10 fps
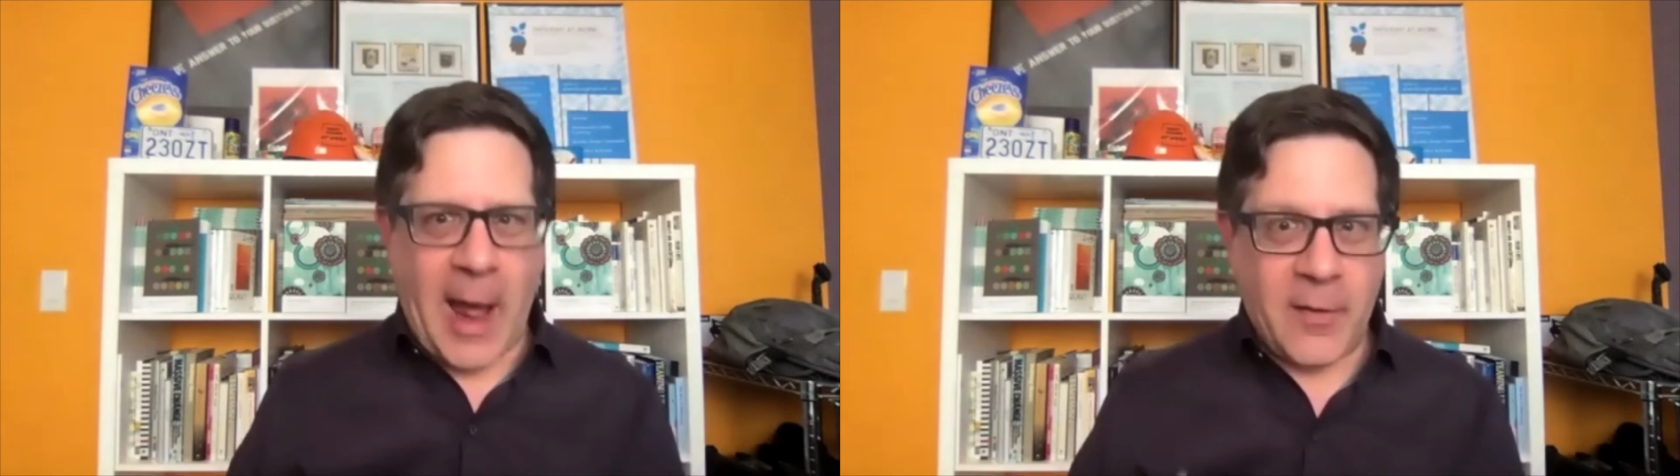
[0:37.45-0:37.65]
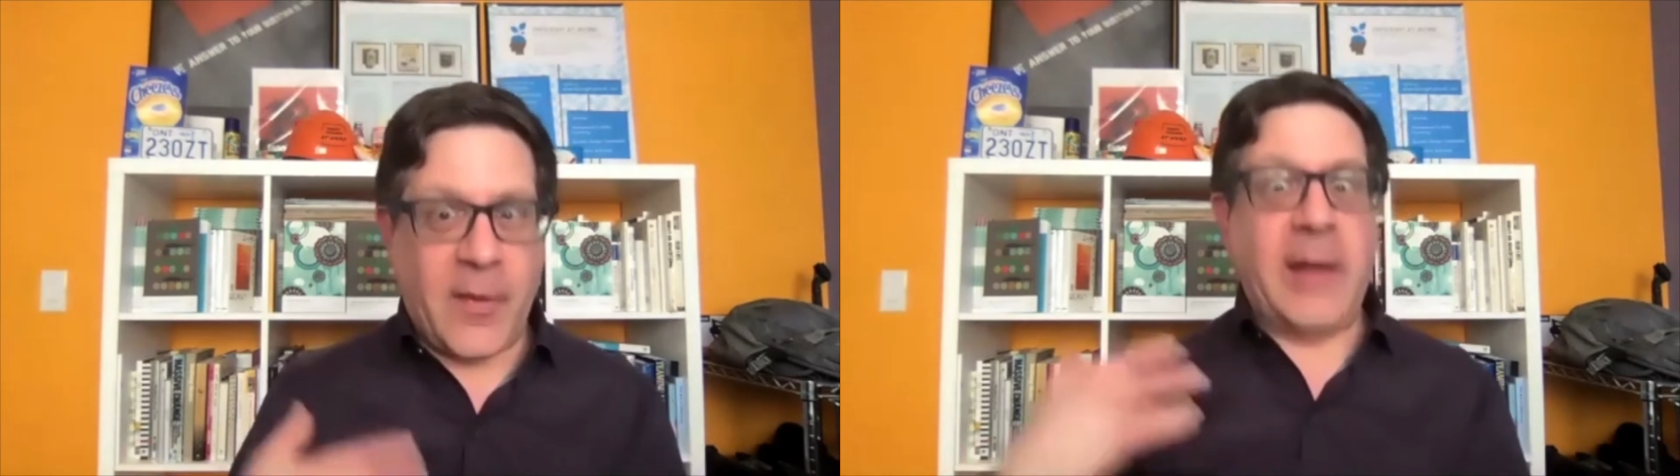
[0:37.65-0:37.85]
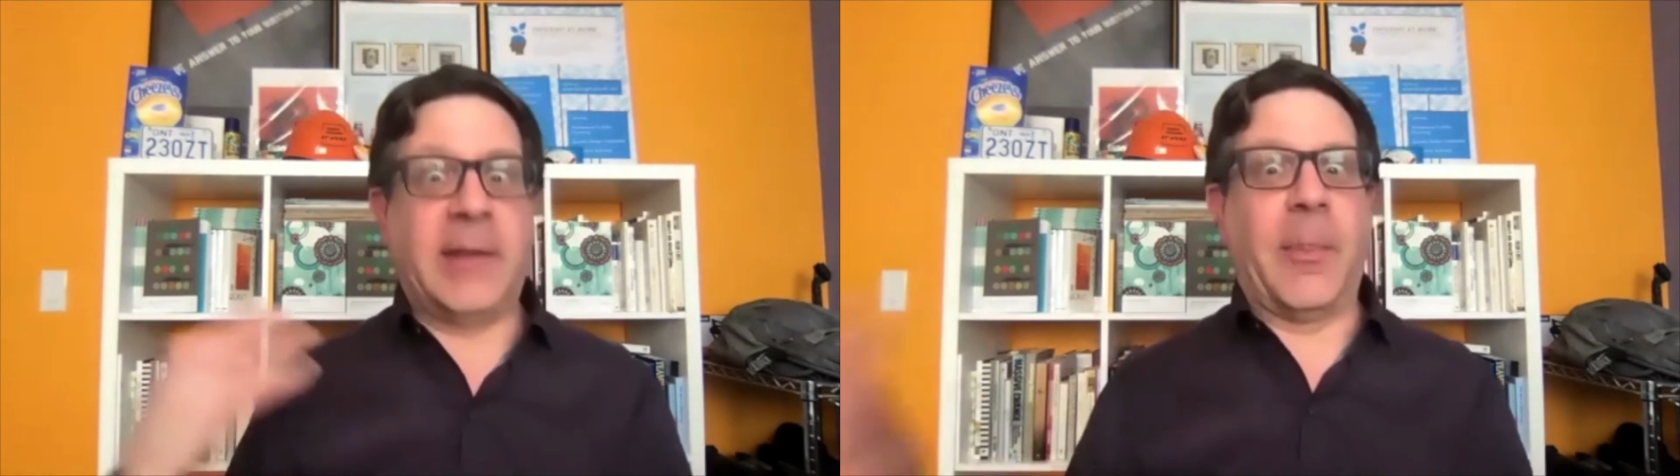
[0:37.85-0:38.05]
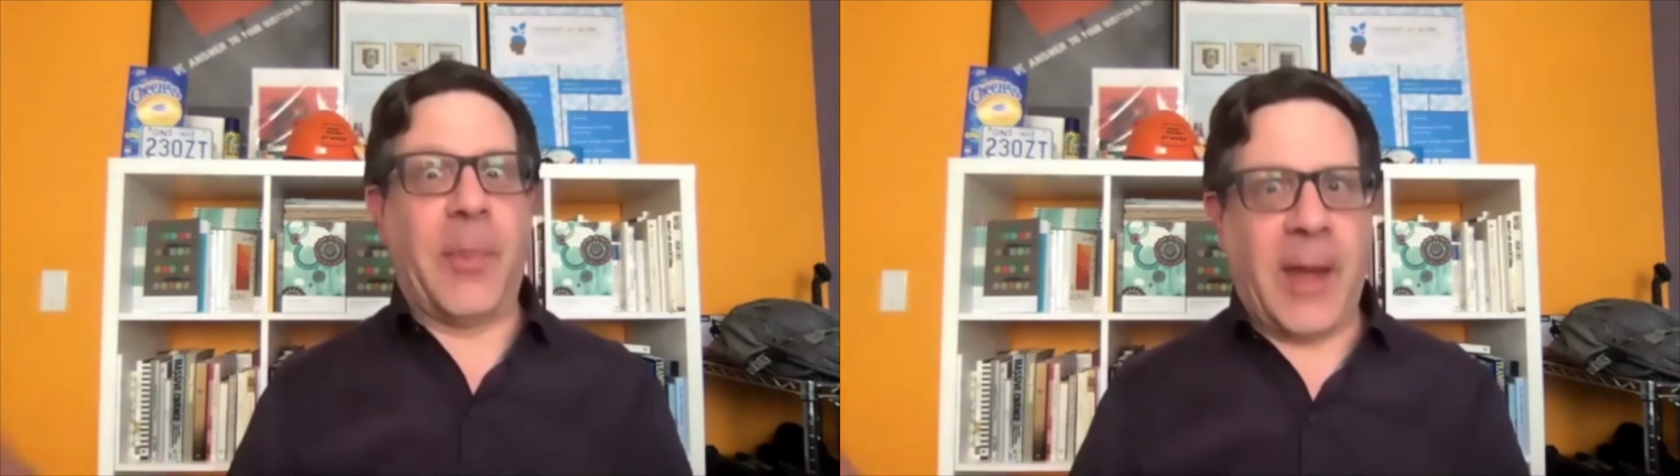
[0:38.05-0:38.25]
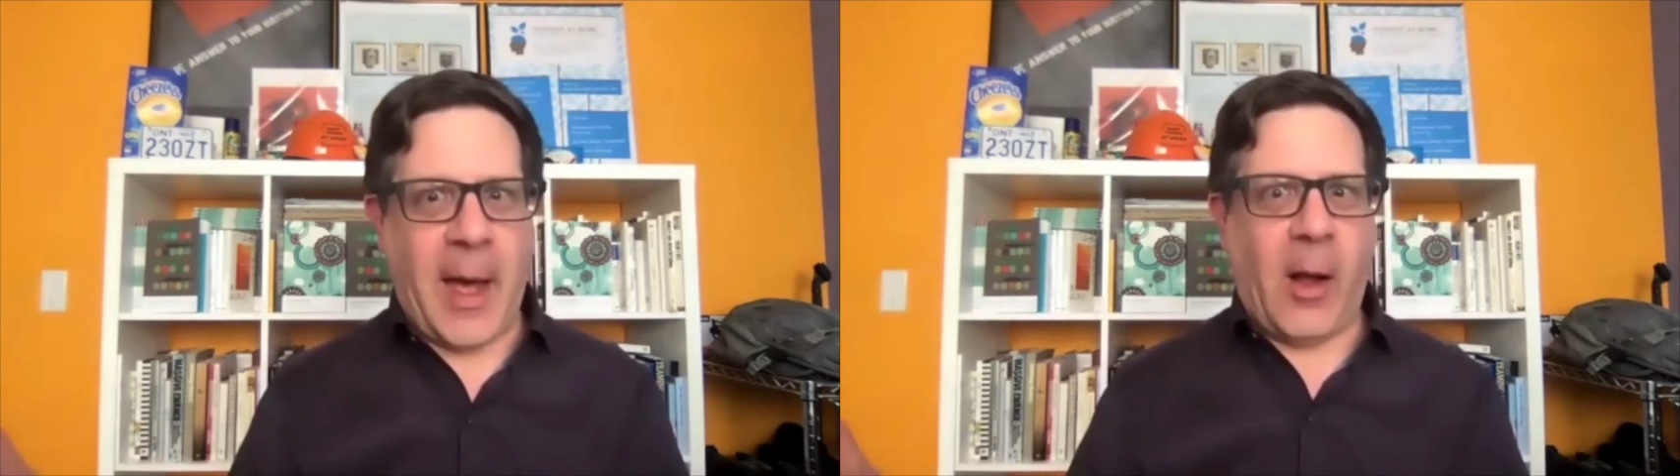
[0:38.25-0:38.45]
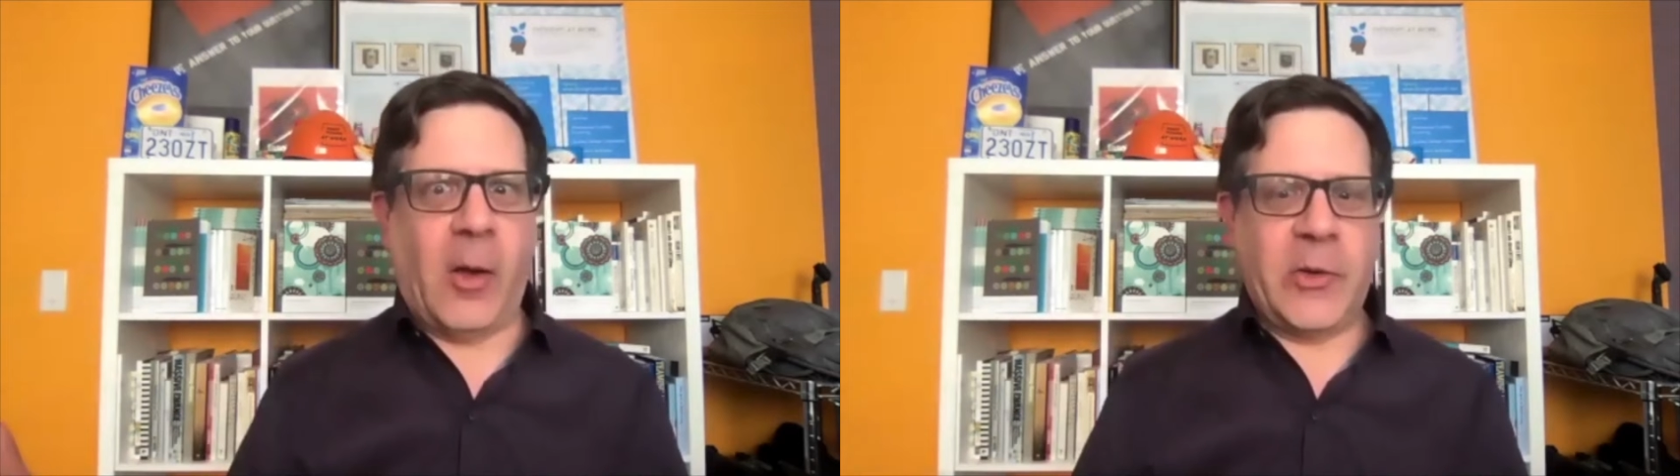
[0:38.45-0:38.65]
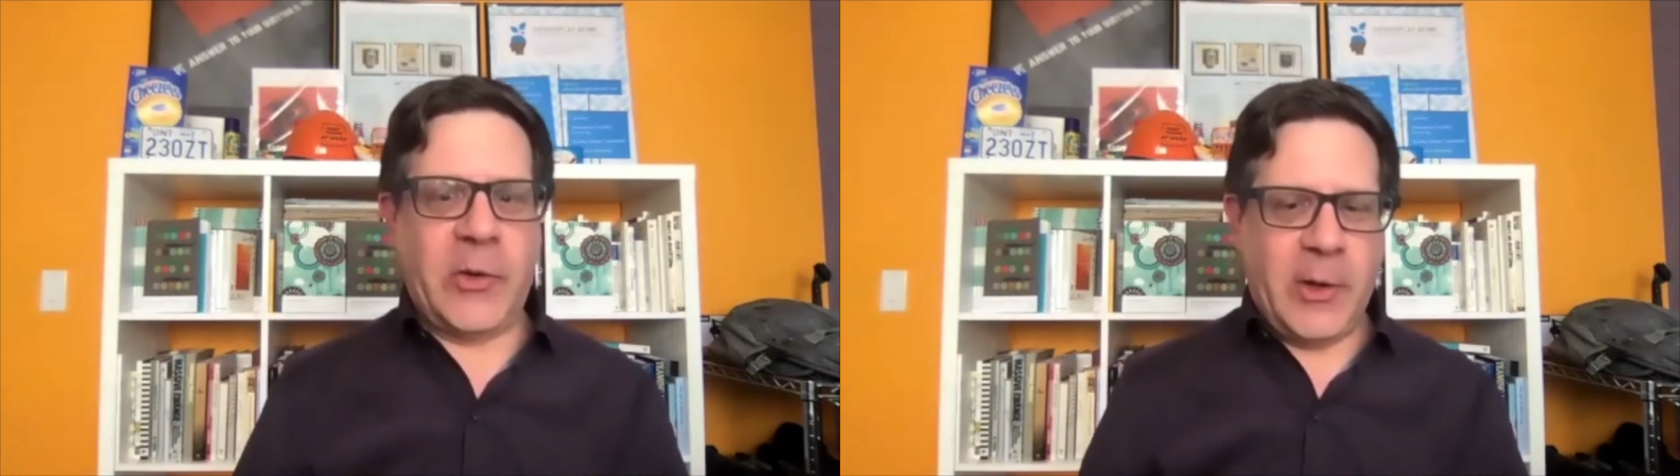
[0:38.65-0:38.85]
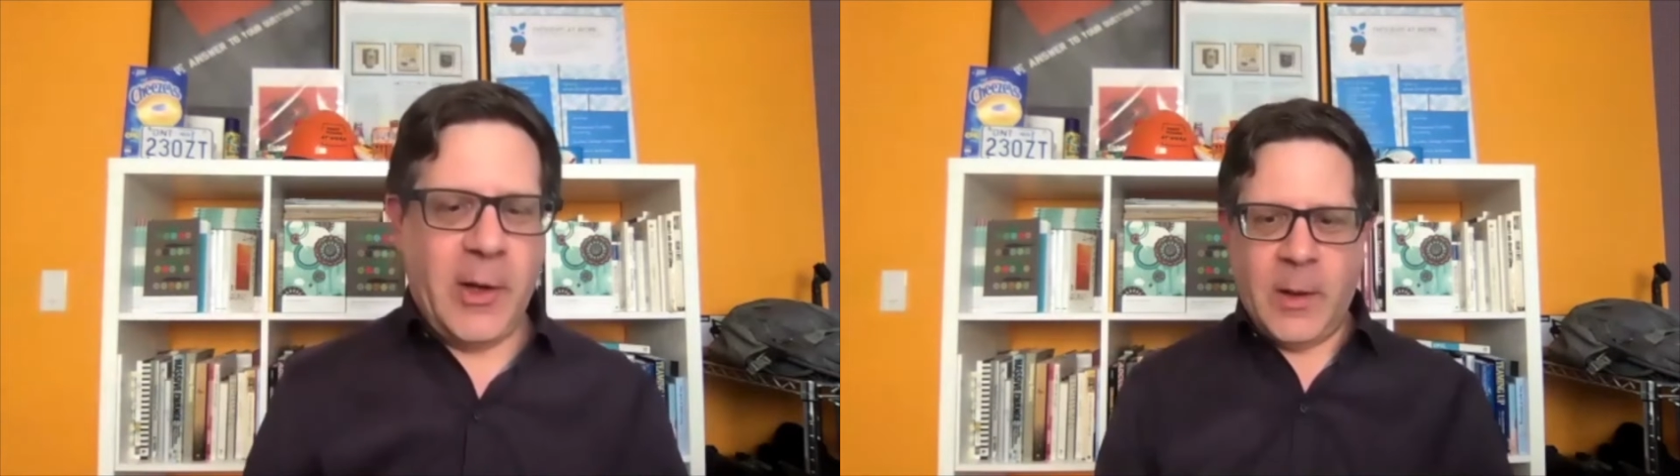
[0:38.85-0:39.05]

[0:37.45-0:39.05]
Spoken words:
how to find something else.